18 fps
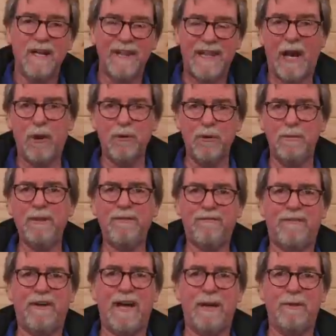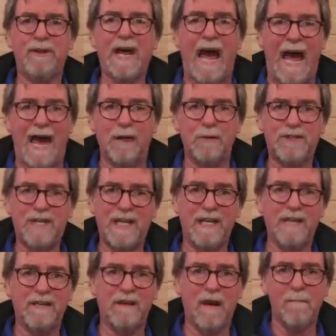that will be found out
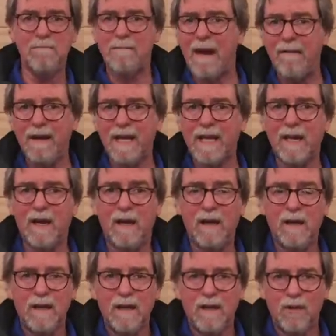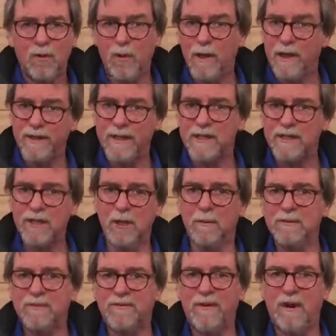in America, where this
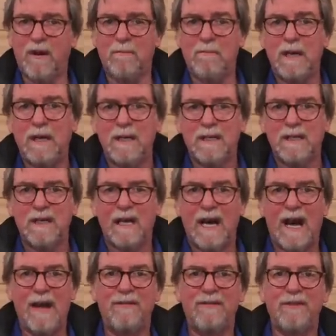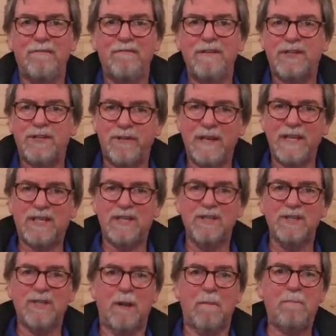comes from. And the
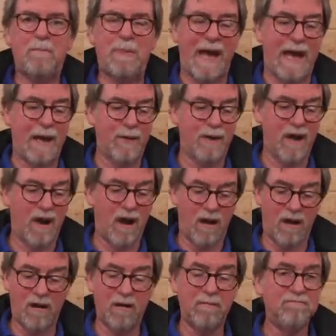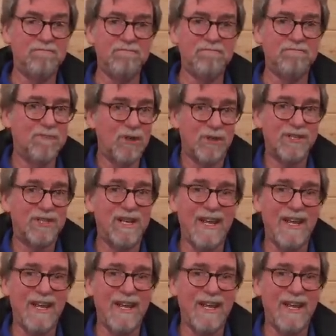restrictions on power are much